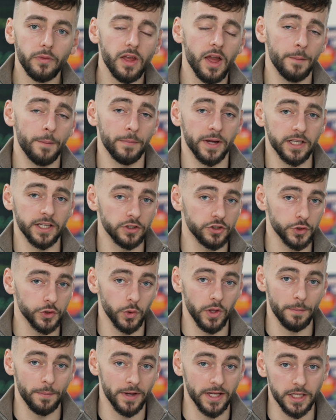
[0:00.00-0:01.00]
and making sure
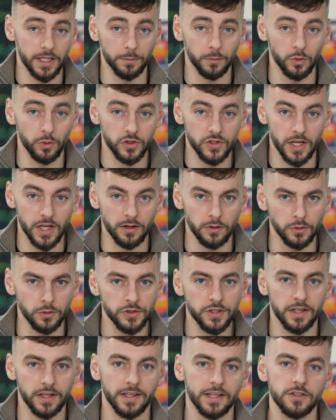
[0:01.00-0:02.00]
they're making more sales.
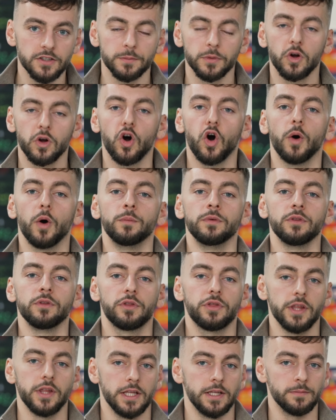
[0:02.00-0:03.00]
And there's some common
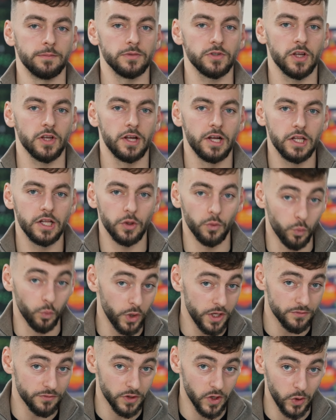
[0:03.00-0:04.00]
themes that
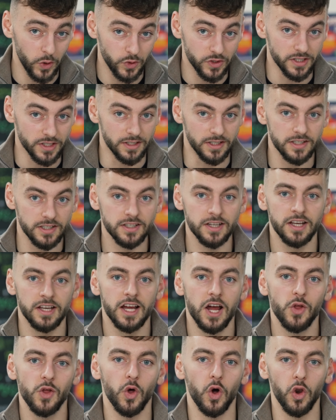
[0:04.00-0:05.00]
we've noticed
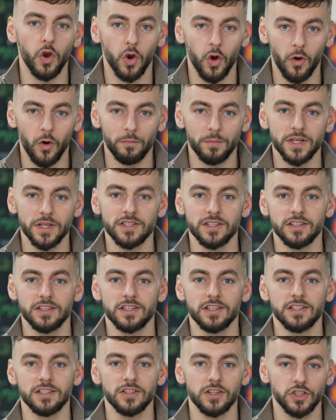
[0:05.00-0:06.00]
that a lot of
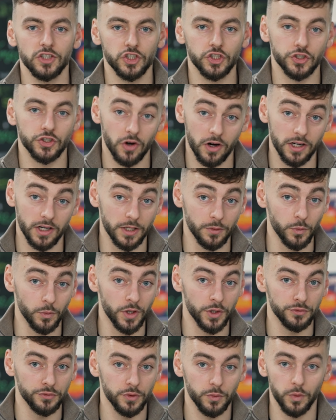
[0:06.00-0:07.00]
businesses are struggling
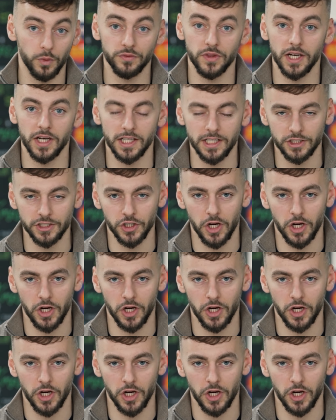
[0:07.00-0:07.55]
with their lead